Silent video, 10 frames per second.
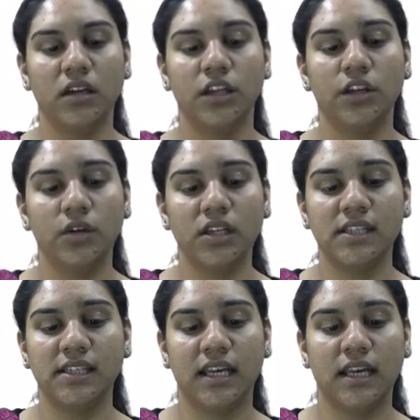you can
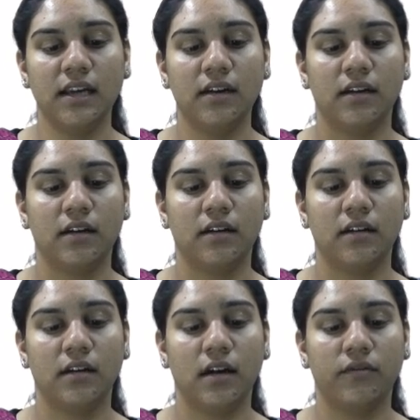see
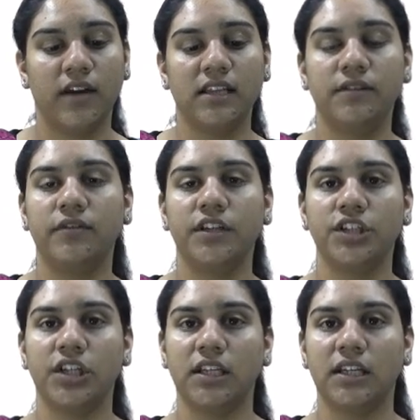a well
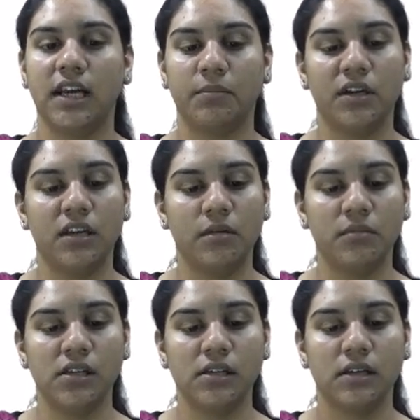differentiated
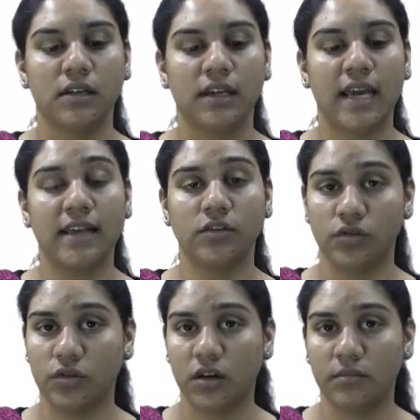epidermis,
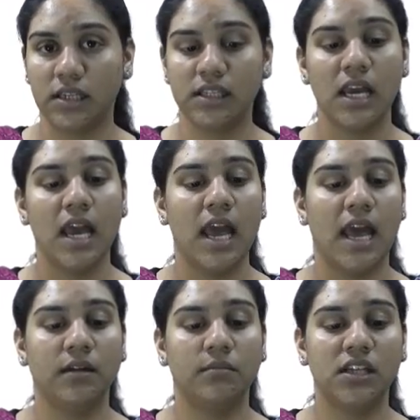gastrodermis,
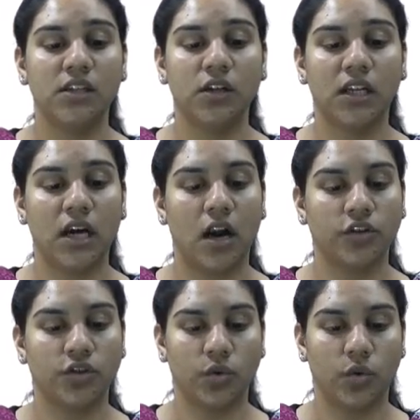and mesoglia are
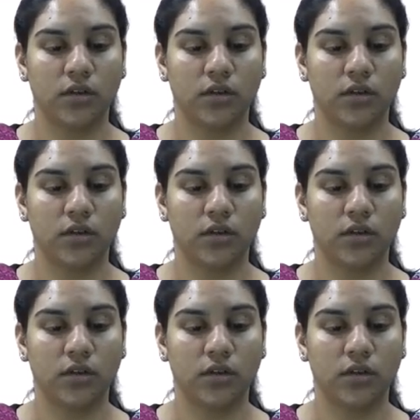shown.